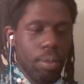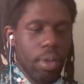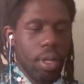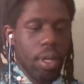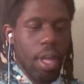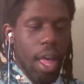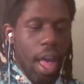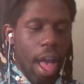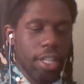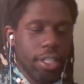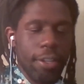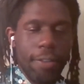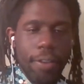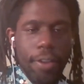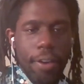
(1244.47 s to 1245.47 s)

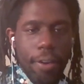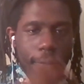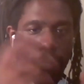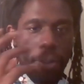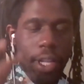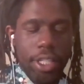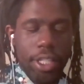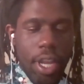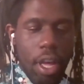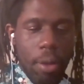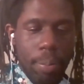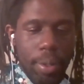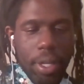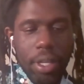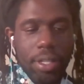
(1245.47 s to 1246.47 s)
actually flesh out,
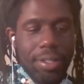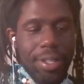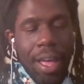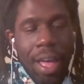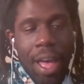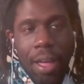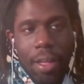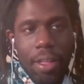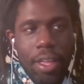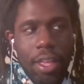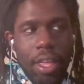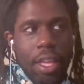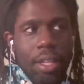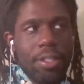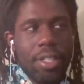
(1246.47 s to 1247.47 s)
because
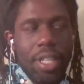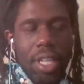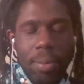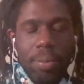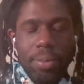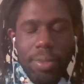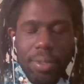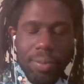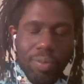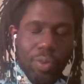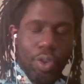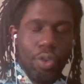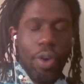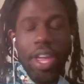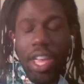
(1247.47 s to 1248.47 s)
it seems
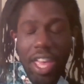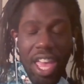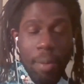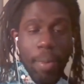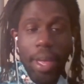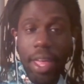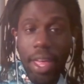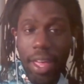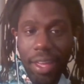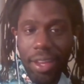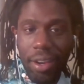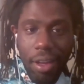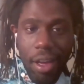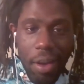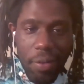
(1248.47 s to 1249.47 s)
great in my head,
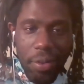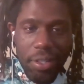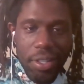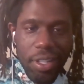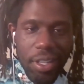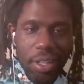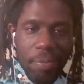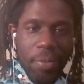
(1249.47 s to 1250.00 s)
obviously,